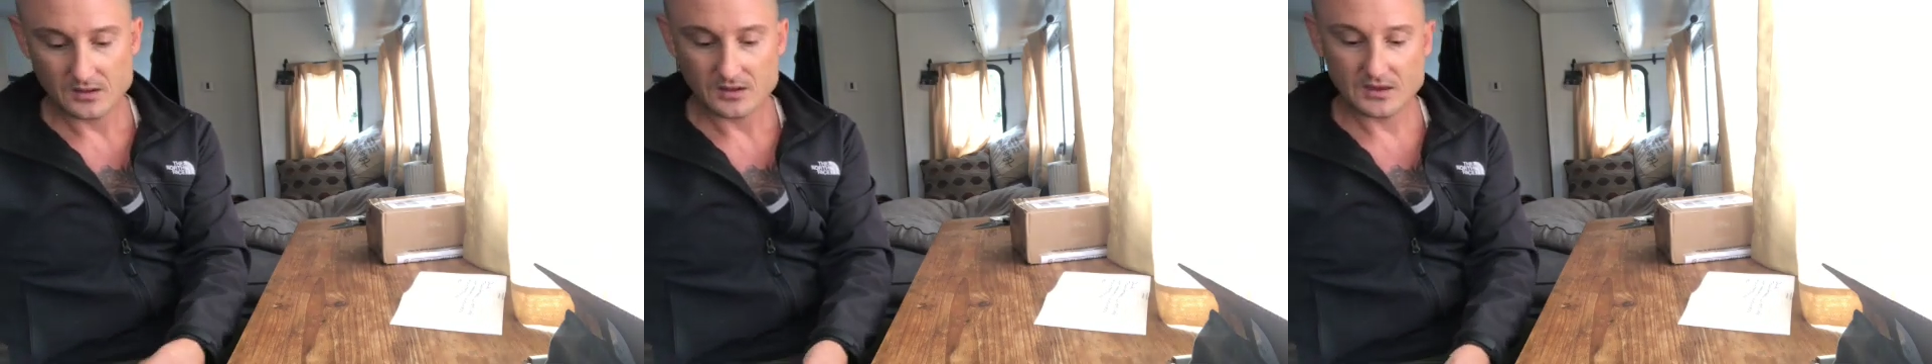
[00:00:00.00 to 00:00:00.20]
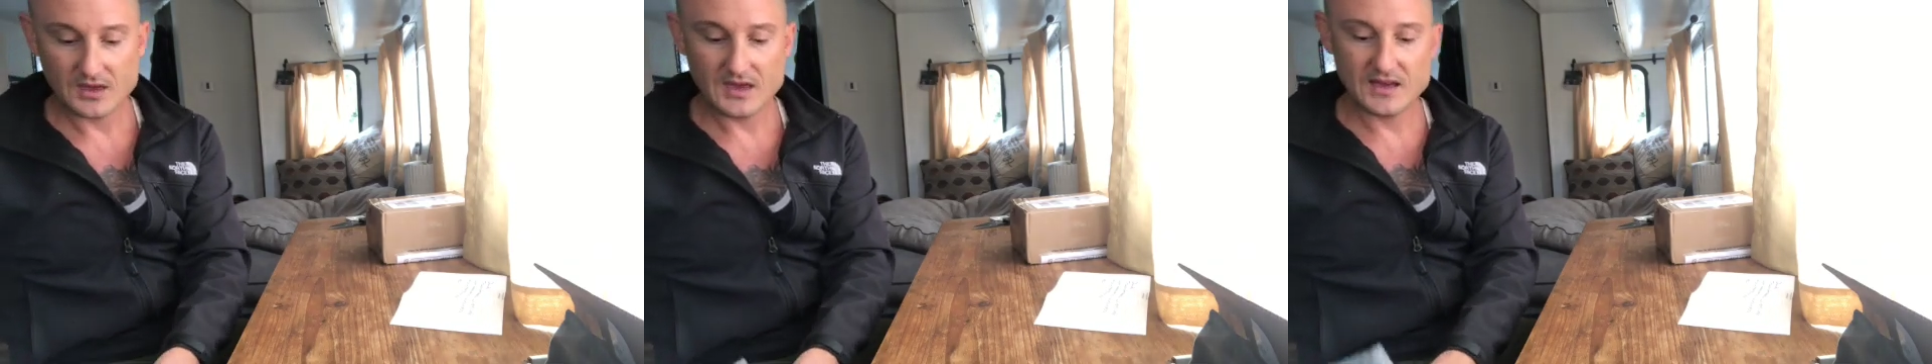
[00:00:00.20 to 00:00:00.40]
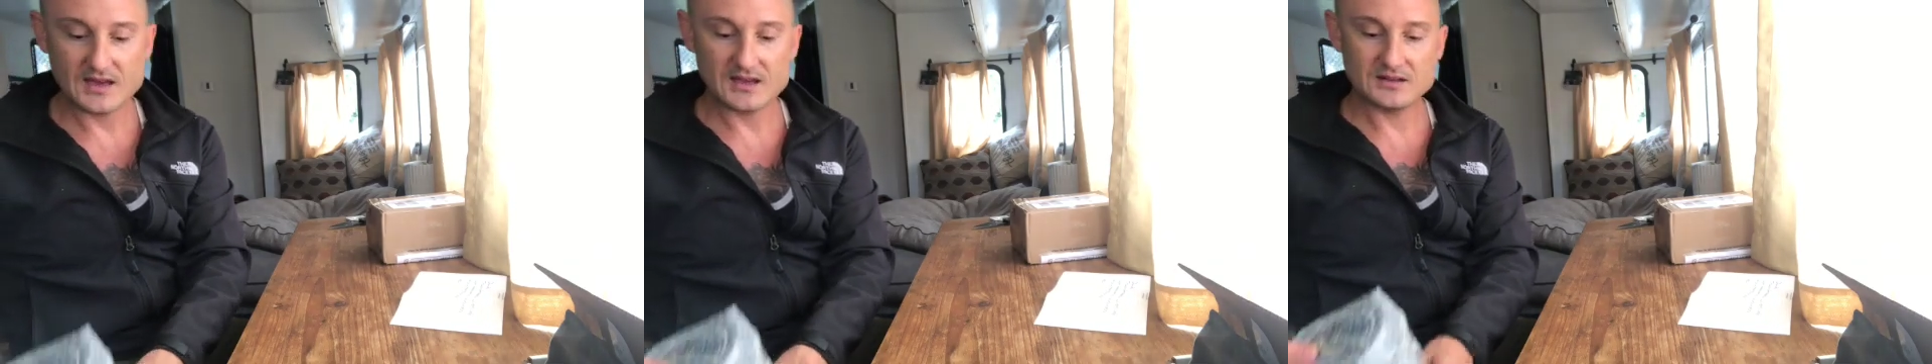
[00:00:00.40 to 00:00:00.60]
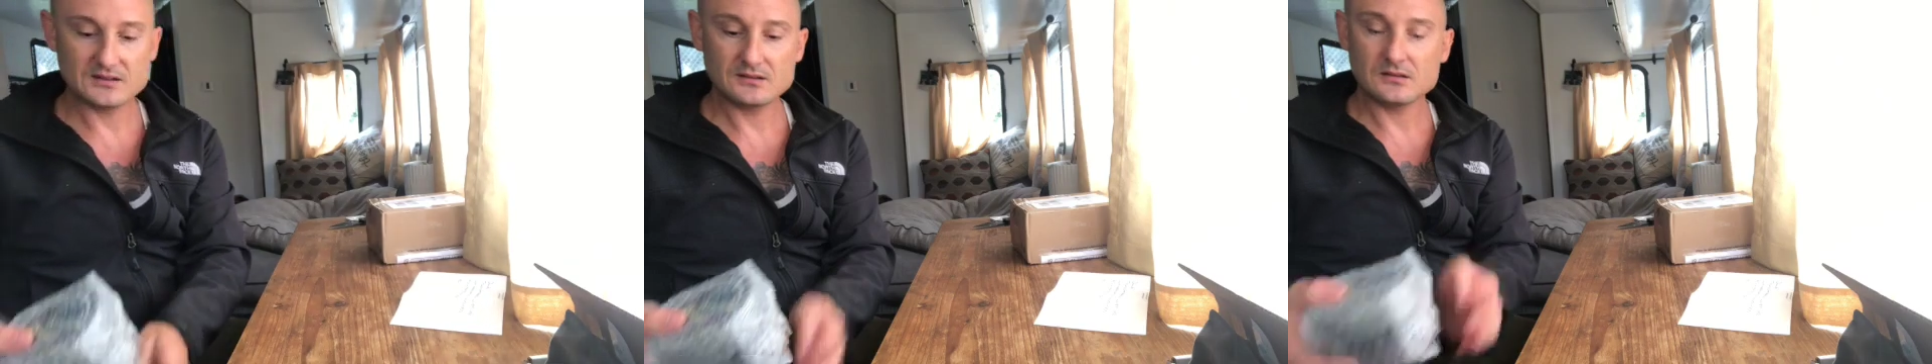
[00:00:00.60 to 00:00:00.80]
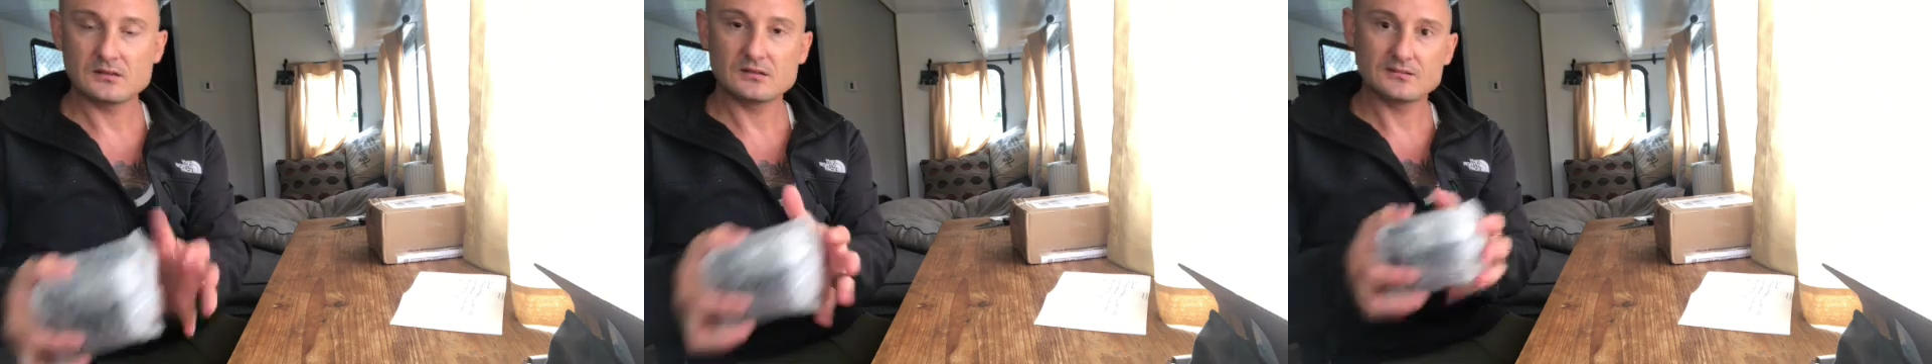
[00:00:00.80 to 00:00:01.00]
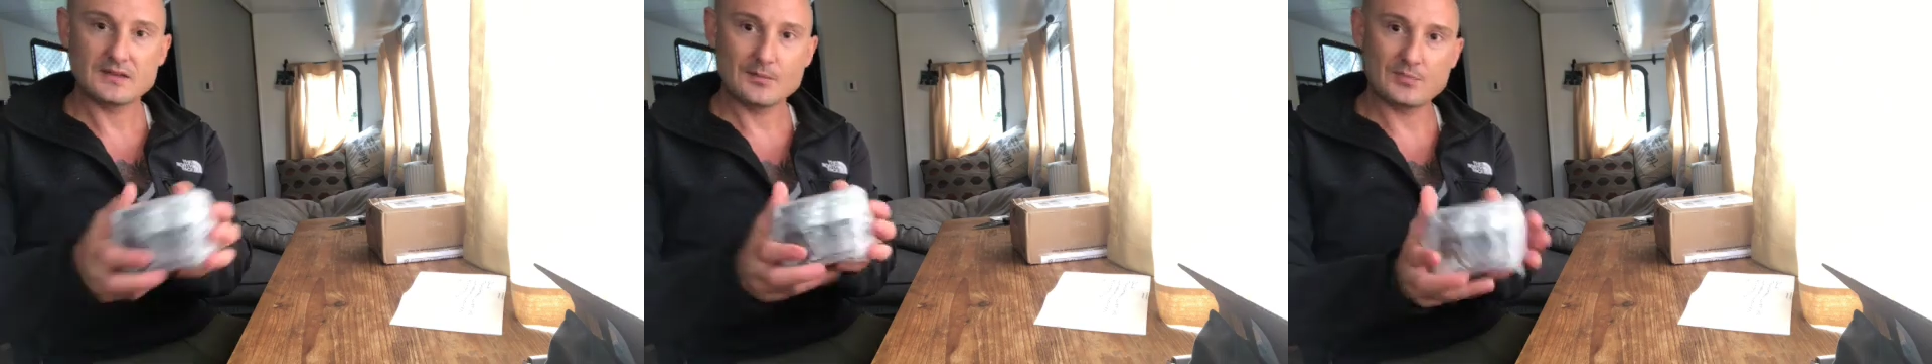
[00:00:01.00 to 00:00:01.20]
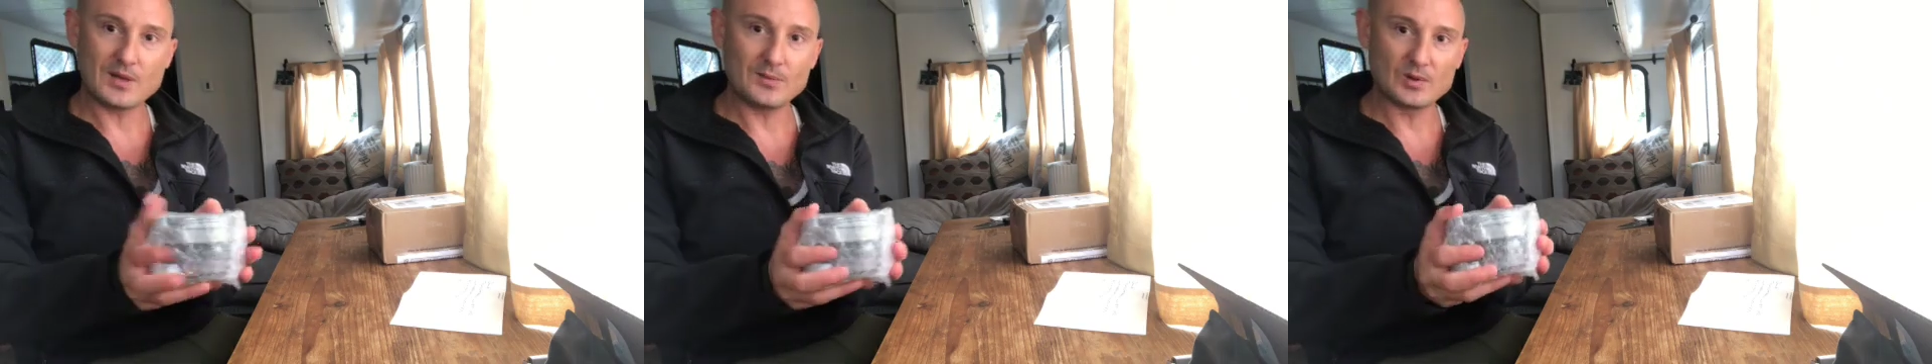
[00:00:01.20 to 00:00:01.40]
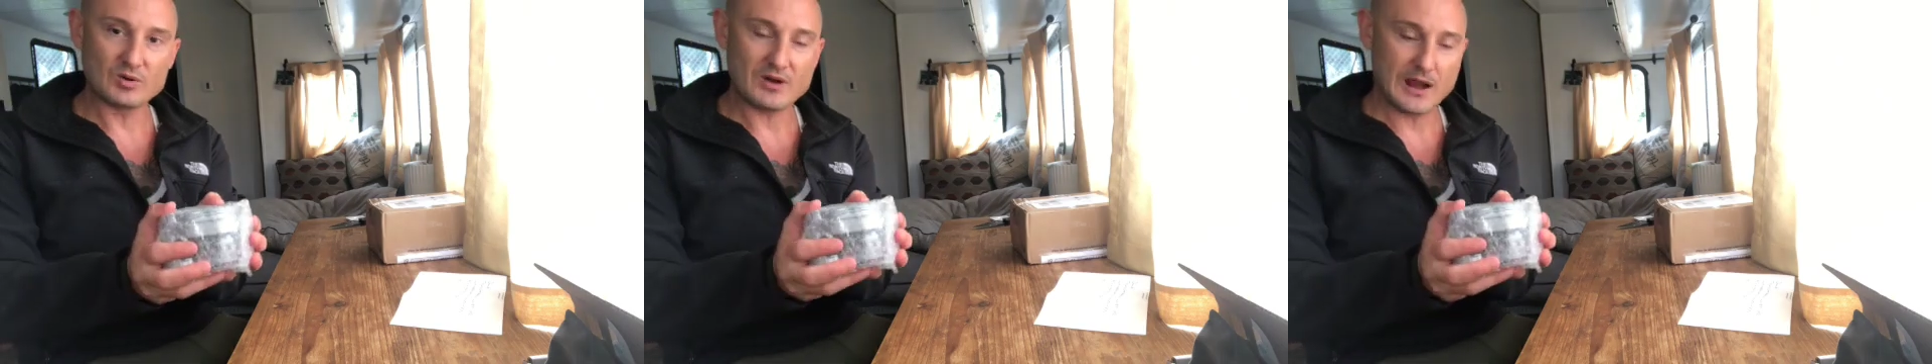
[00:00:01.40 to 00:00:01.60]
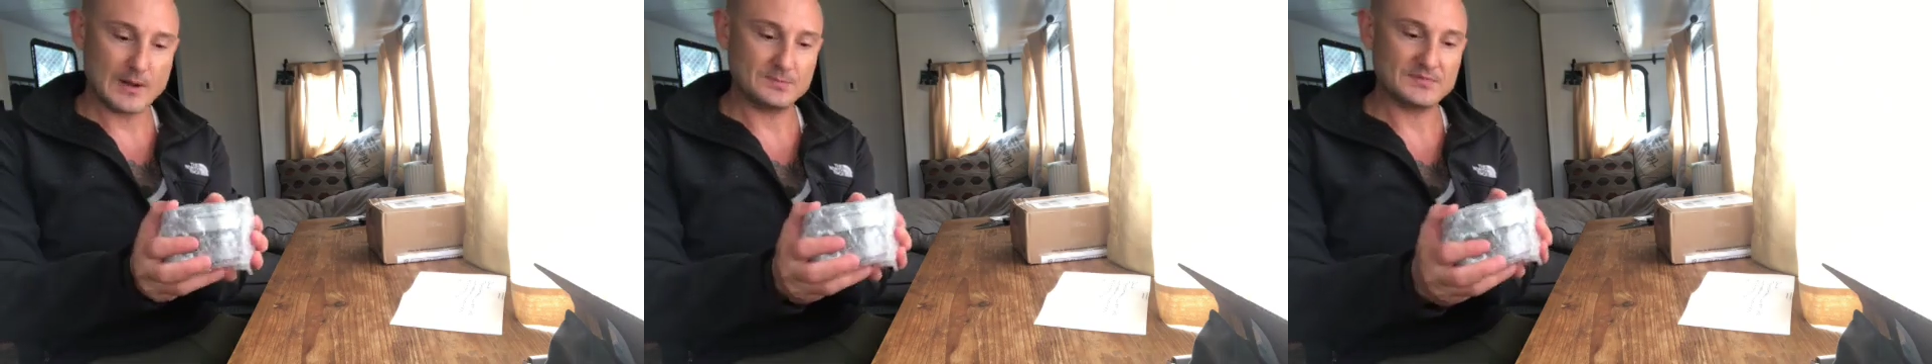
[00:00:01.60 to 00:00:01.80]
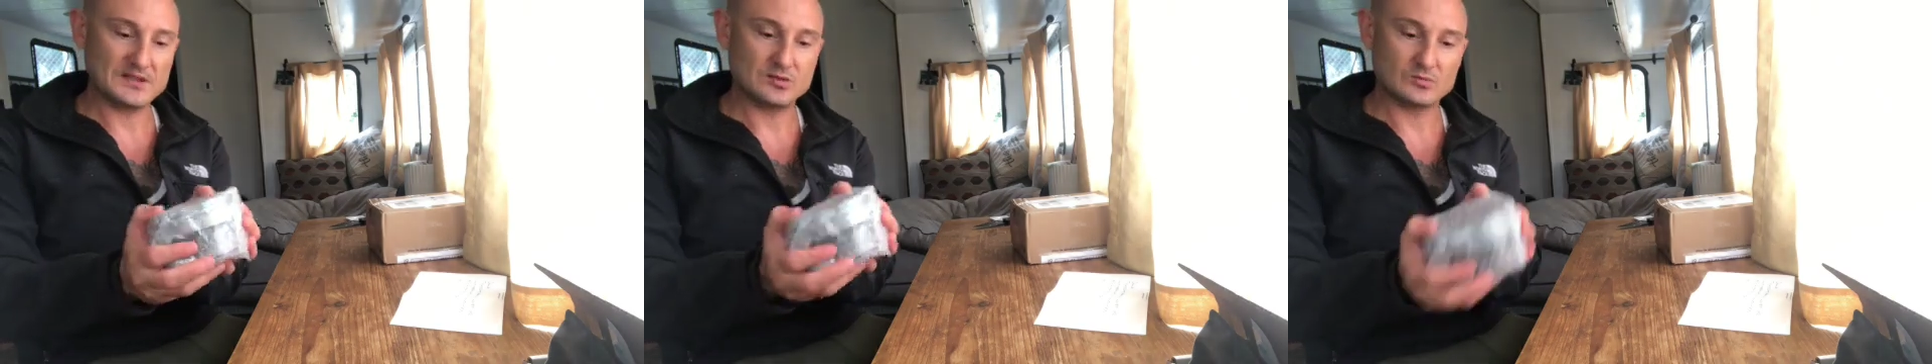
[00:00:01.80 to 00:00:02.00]
And they bubble
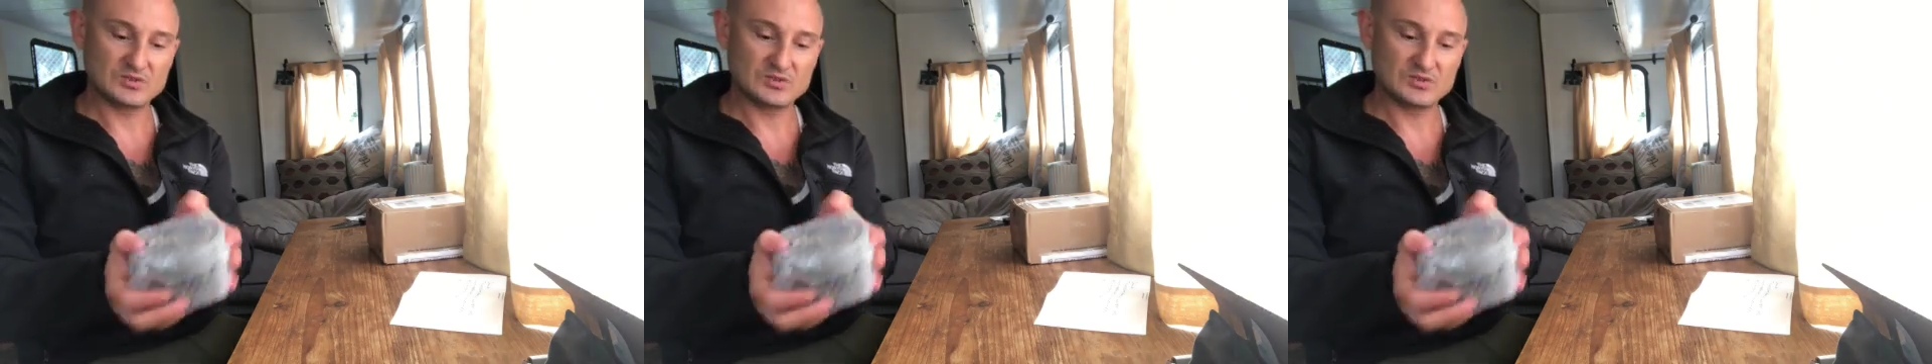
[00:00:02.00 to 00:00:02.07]
wrapped it,